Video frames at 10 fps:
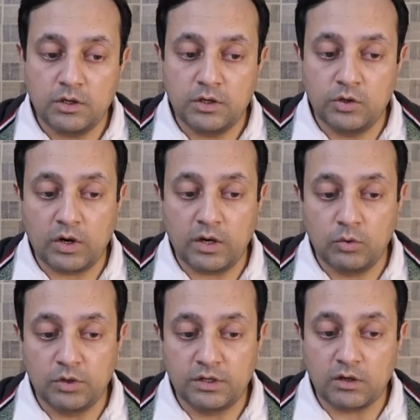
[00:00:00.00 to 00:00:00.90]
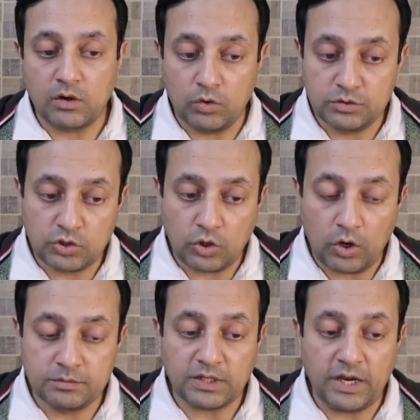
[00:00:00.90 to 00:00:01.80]
You can monitor cron
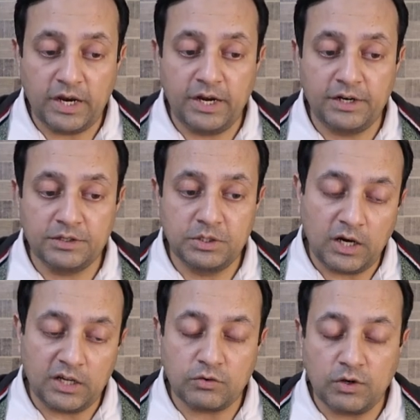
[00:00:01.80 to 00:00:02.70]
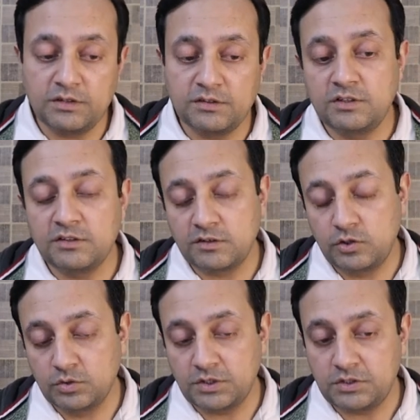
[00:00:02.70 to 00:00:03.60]
jobs, and last one is disk
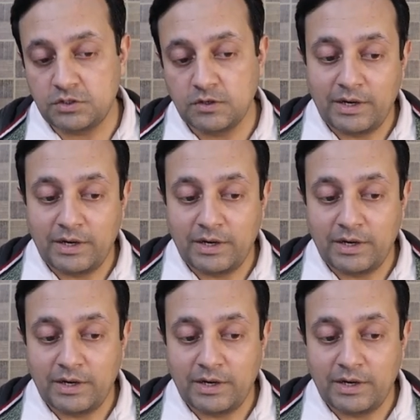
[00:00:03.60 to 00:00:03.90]
usage.